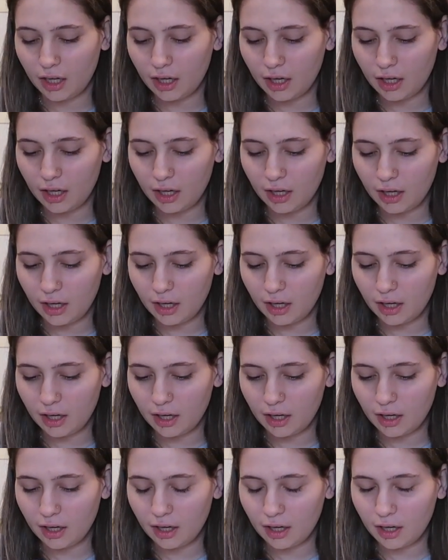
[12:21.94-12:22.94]

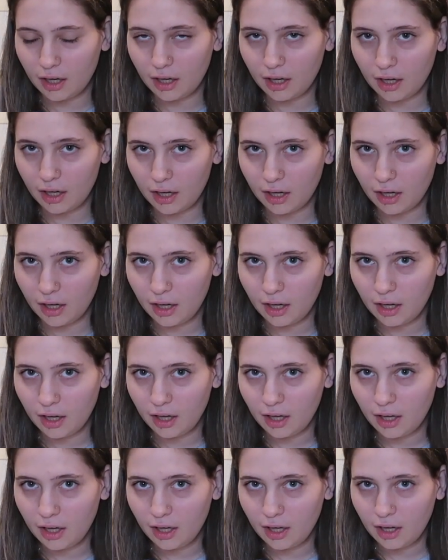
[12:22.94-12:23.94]

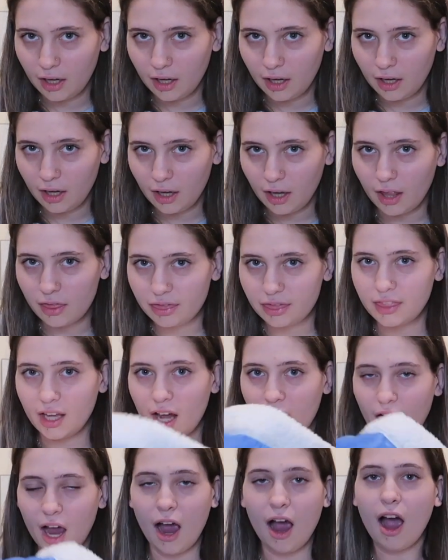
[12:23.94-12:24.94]

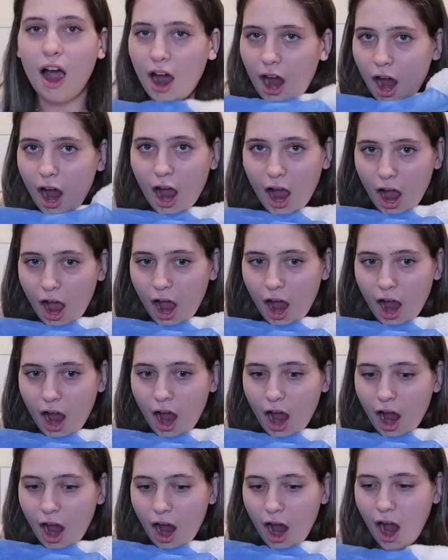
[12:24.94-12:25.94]

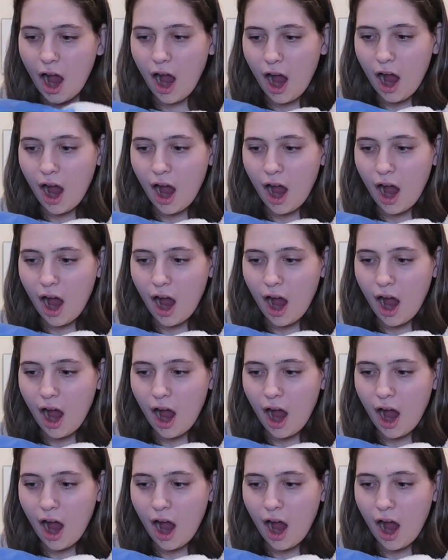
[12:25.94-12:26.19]
[no speech]